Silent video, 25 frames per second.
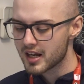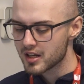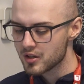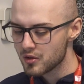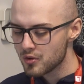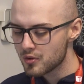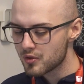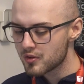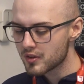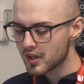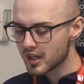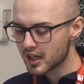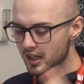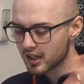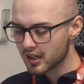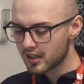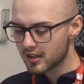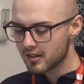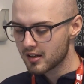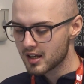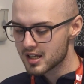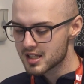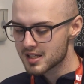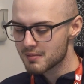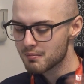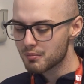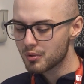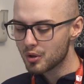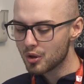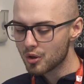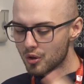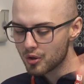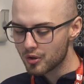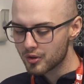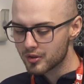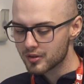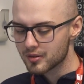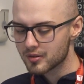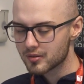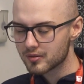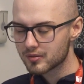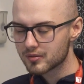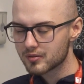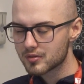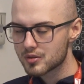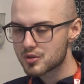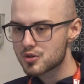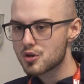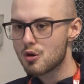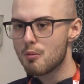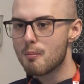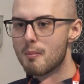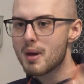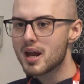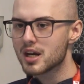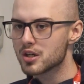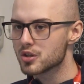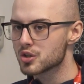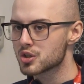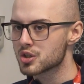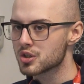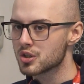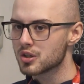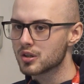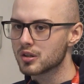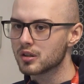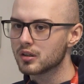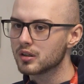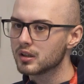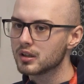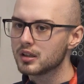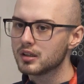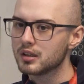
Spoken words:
that you think is important to mention?